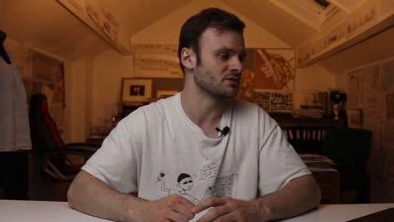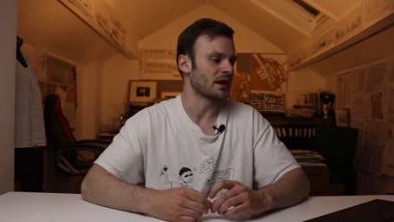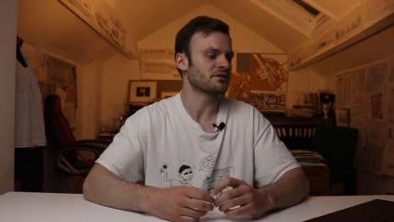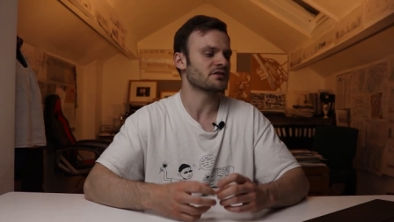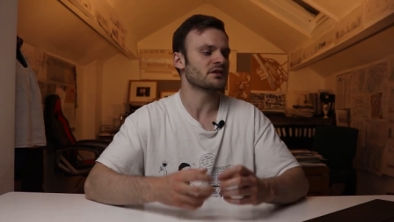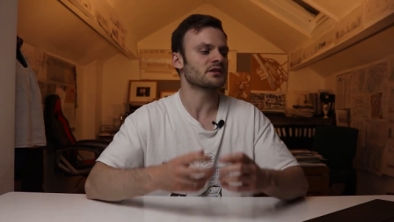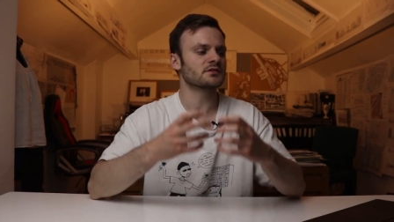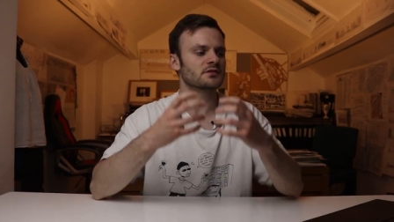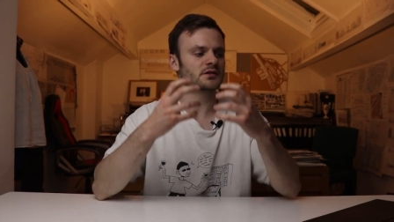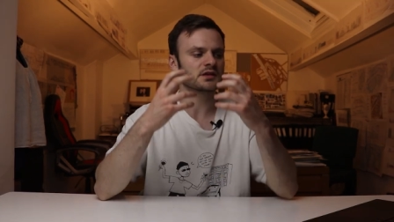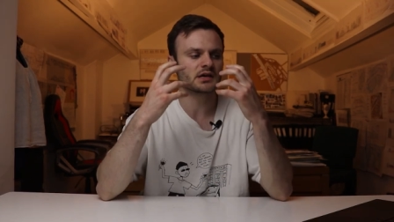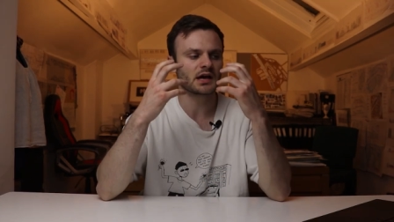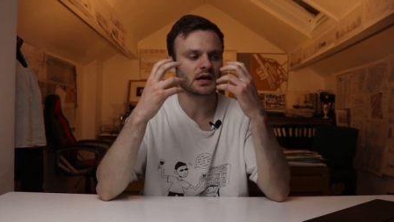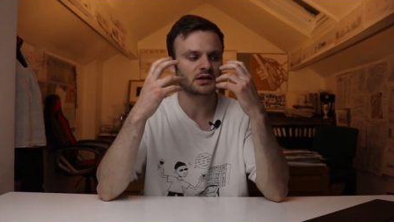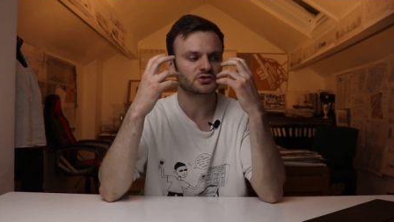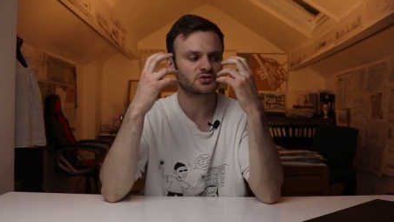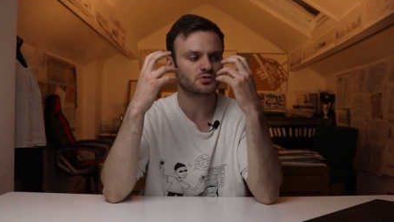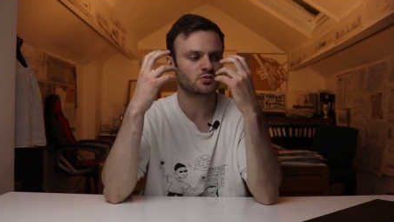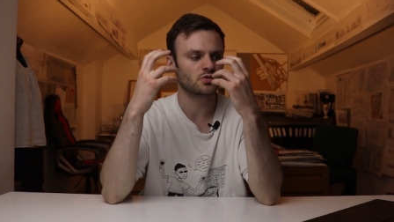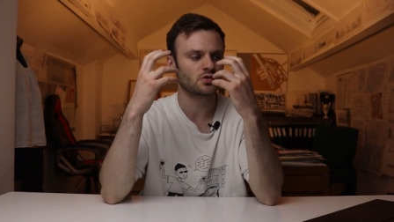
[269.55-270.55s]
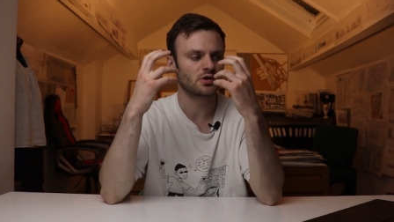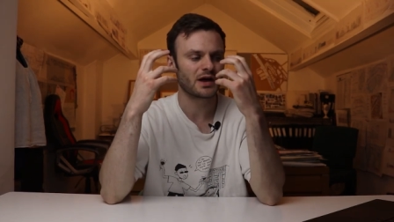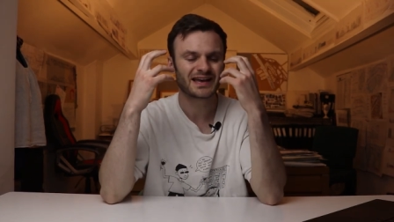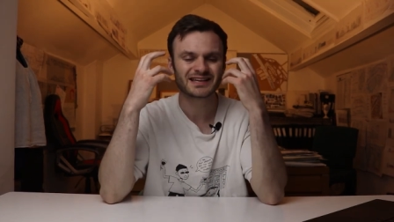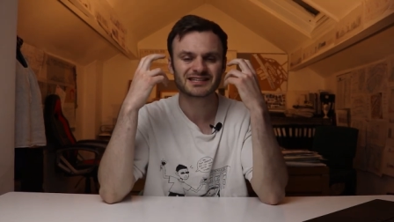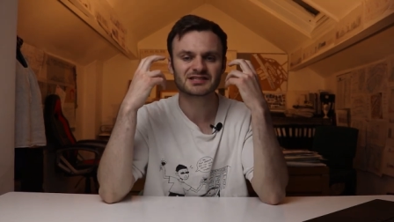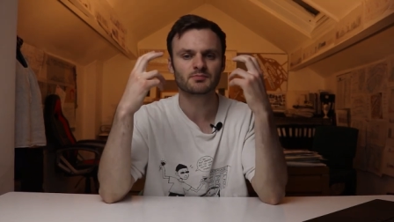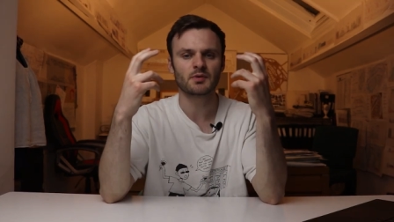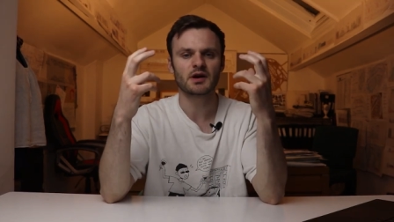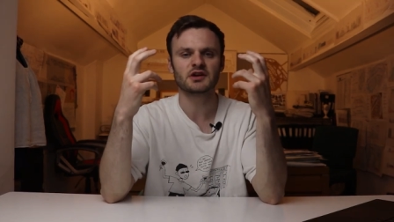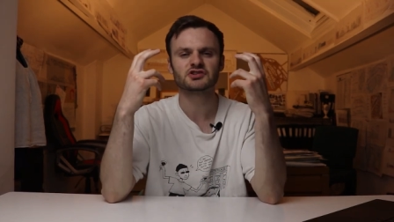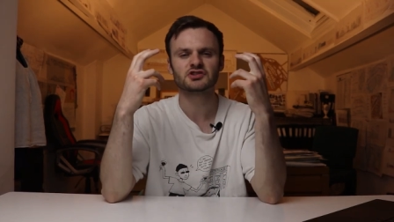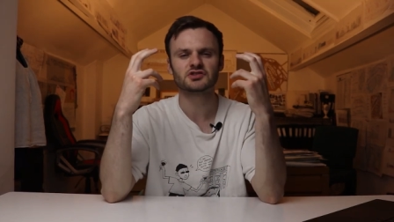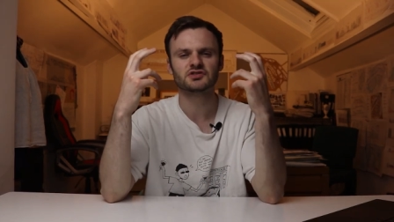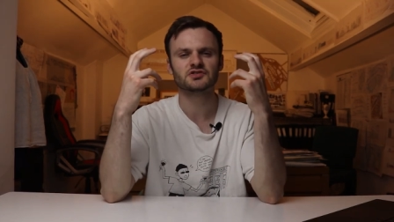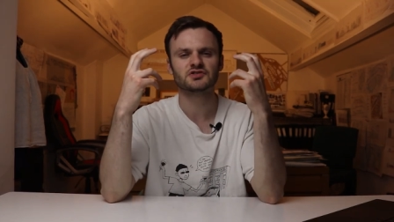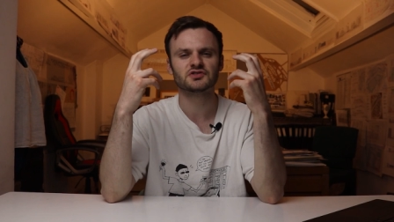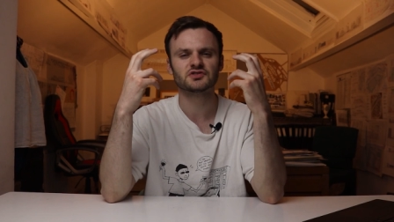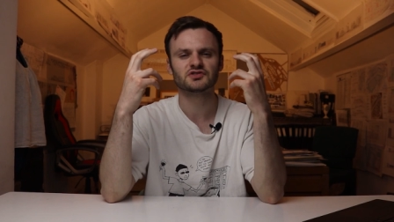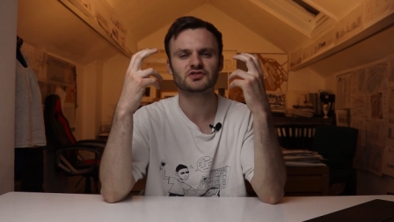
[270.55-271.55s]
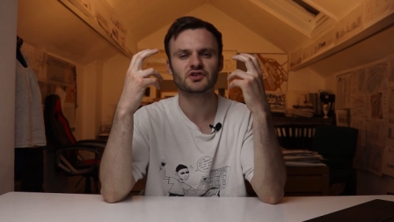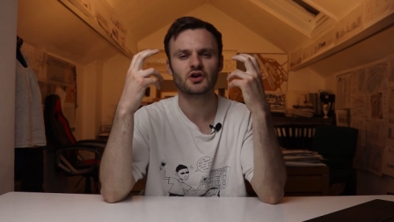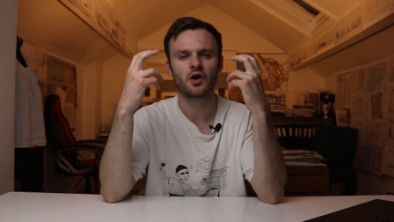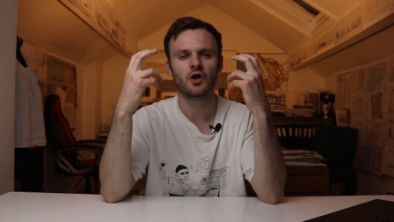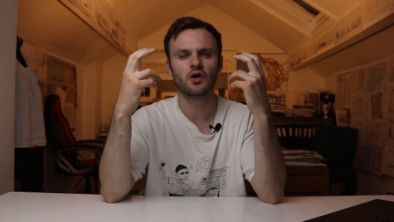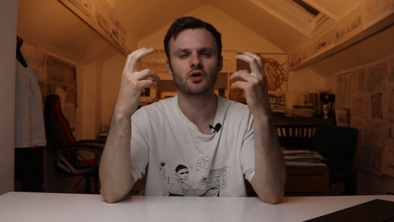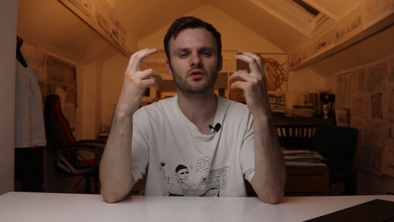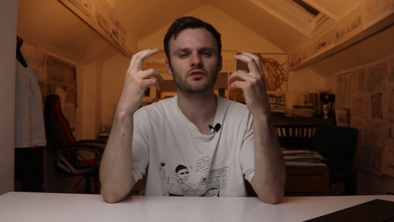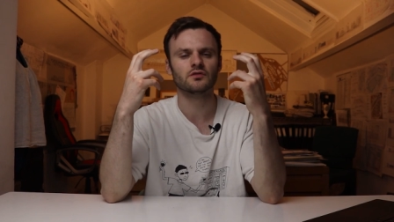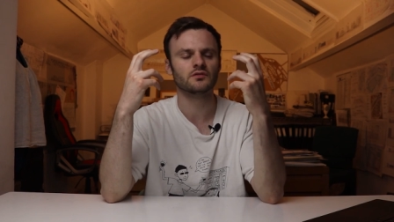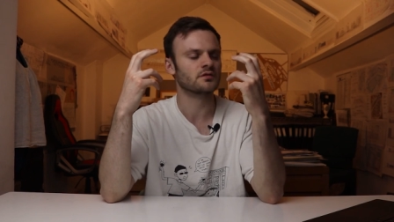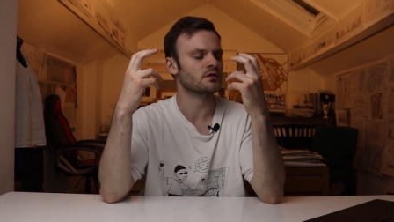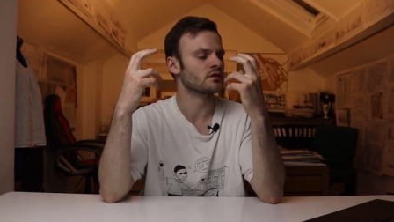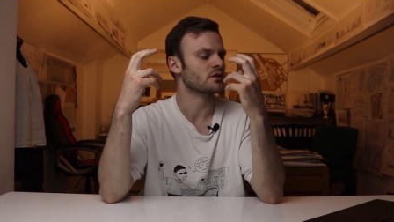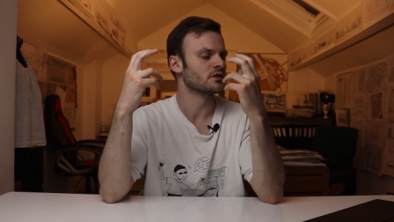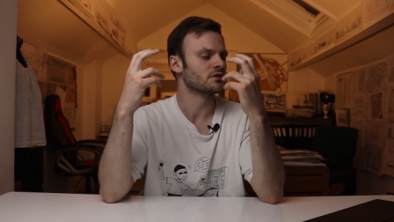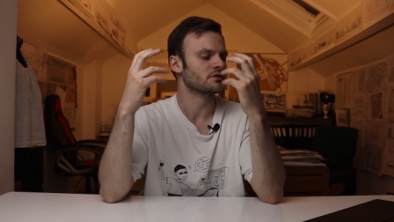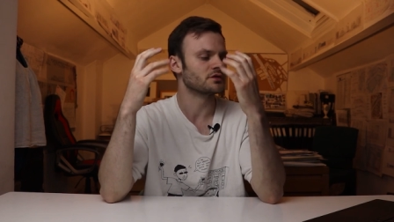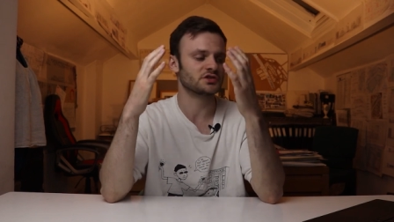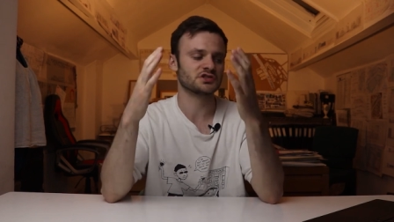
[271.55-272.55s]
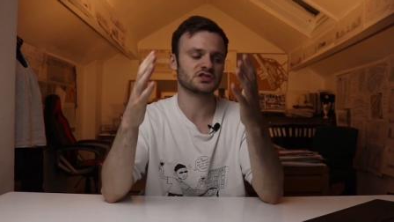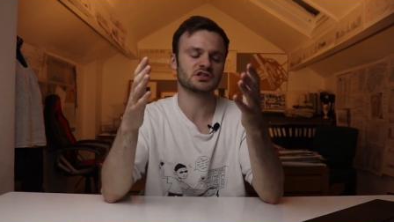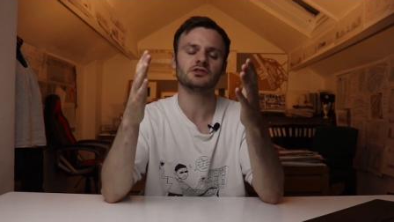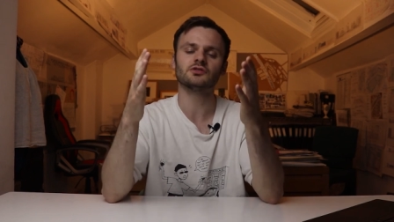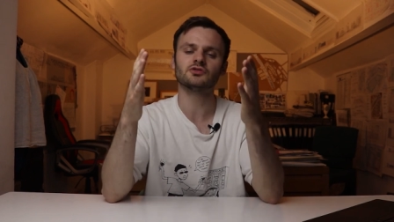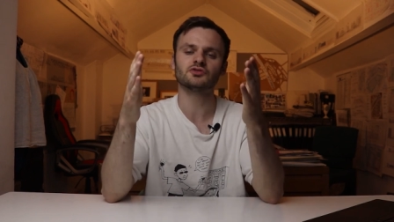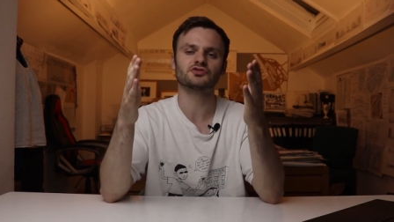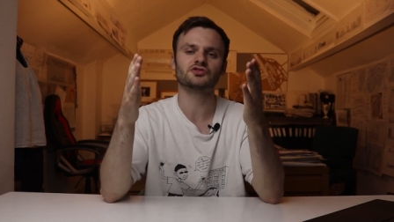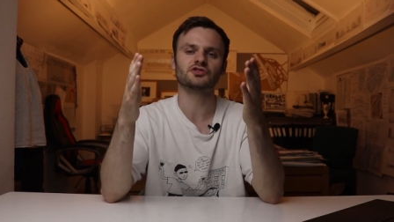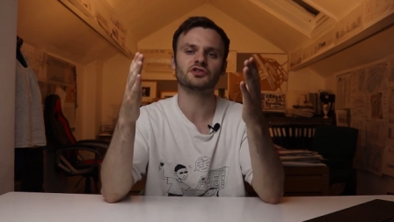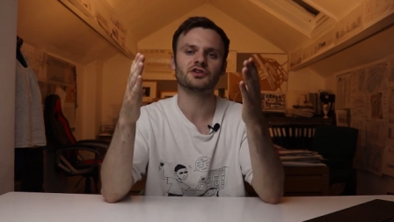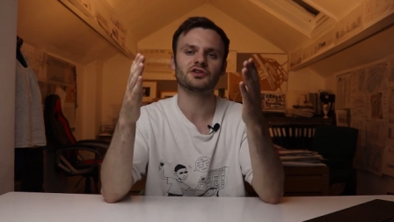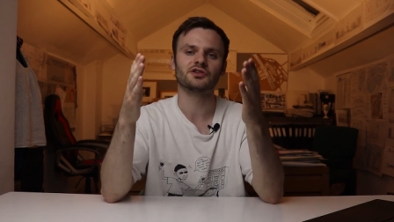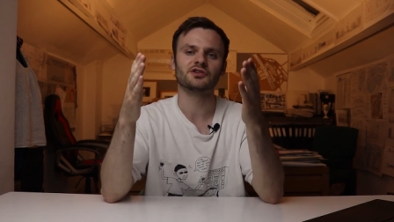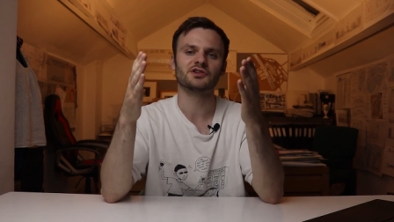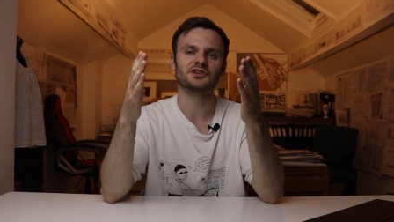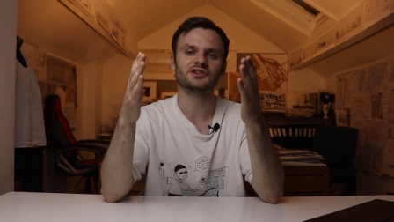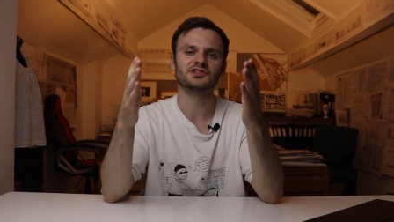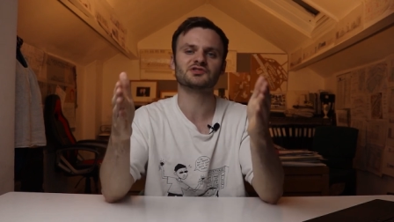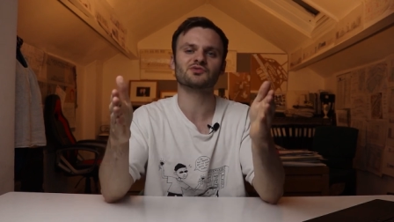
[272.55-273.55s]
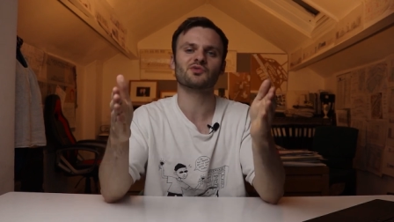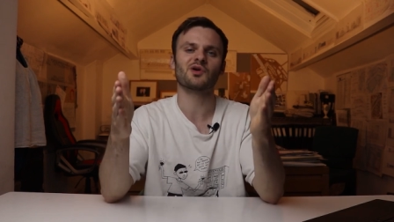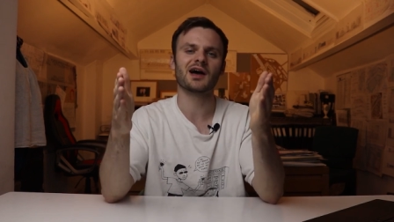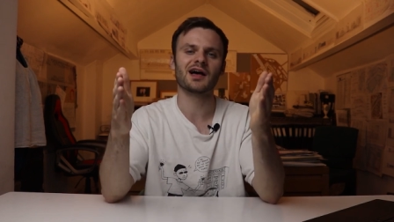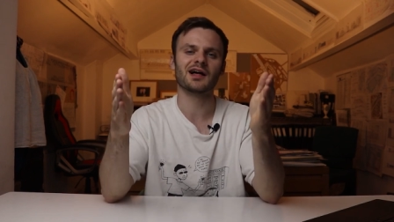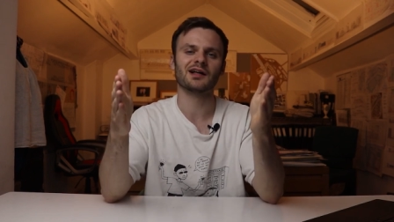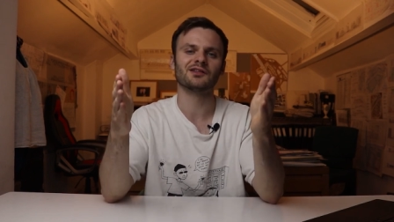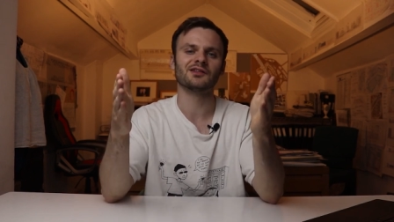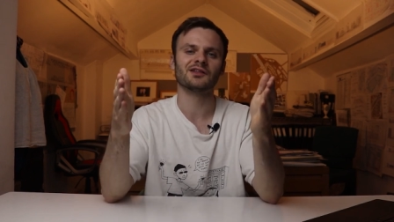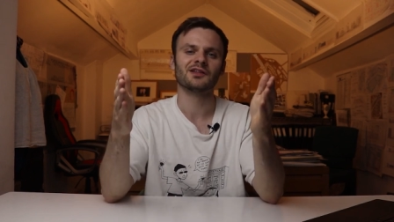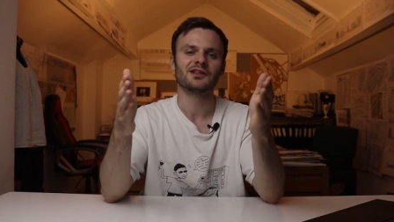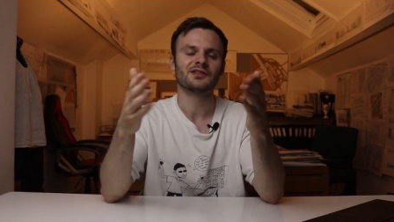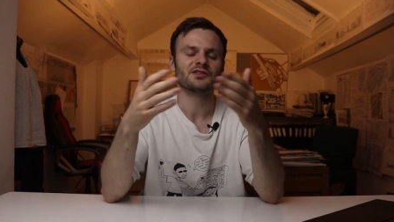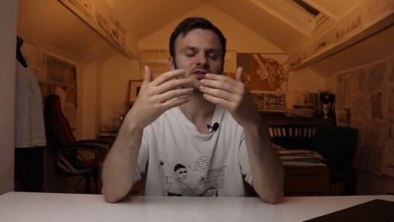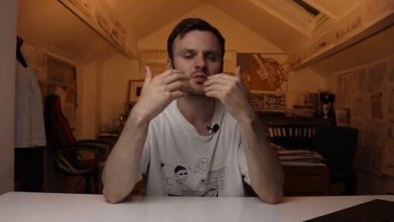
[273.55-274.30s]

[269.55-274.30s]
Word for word: And I think the actual expressions of the children as well,